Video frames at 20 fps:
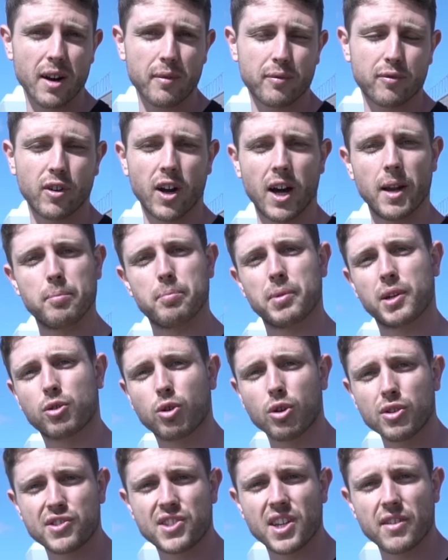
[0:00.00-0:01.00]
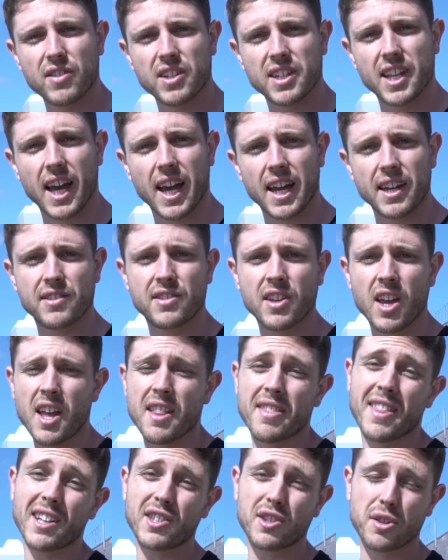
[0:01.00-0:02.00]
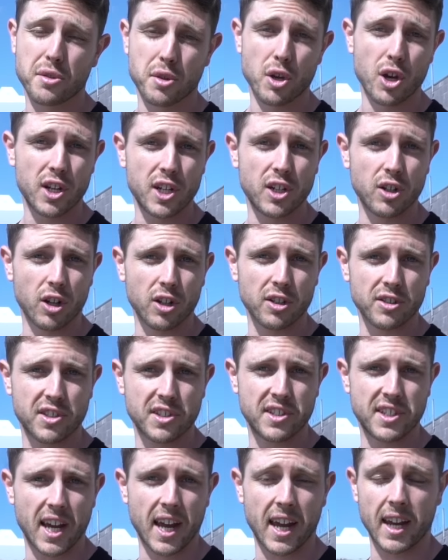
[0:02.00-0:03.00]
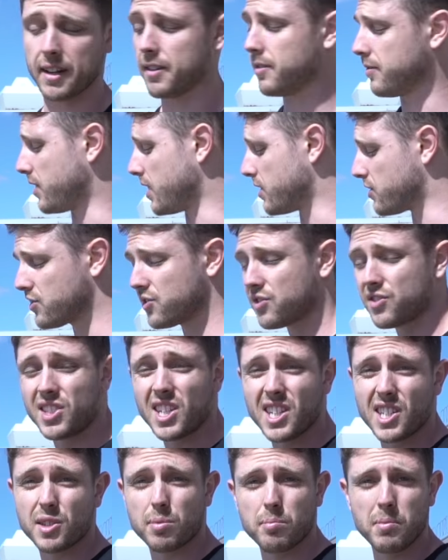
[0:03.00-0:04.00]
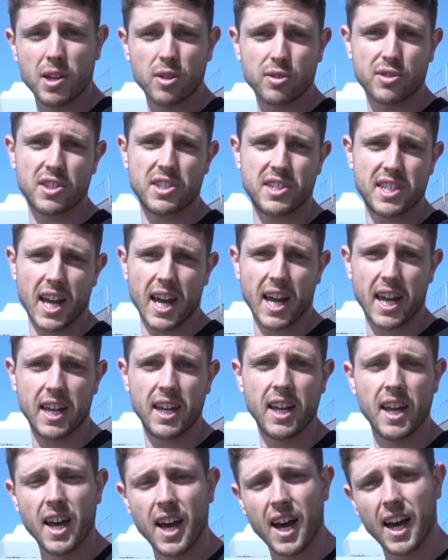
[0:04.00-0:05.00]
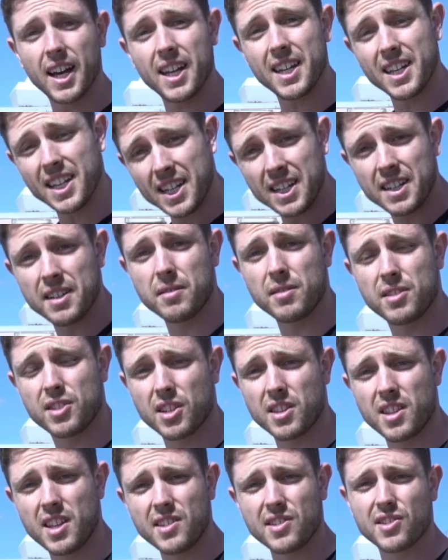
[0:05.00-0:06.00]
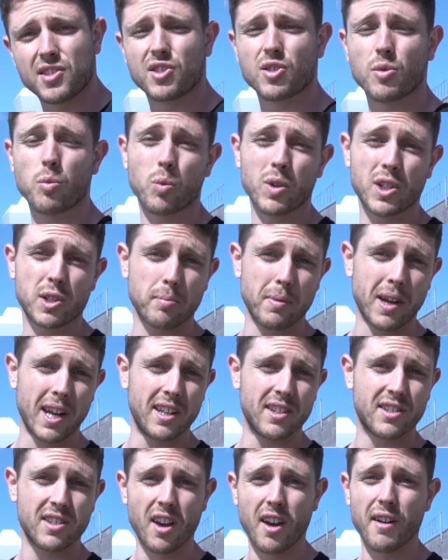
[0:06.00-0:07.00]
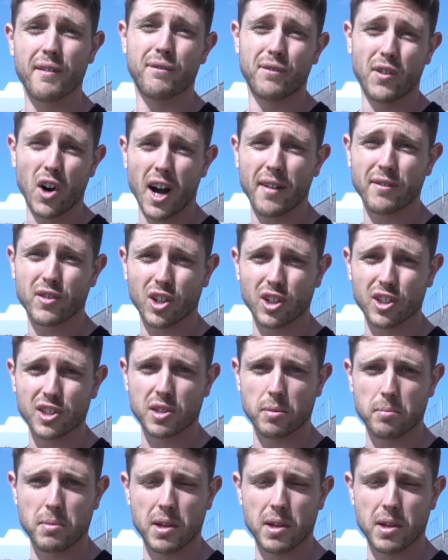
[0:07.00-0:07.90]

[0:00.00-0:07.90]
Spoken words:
up front, but across 7 days, that's $30 a day. There's 6 meals a day into this, which means $5 a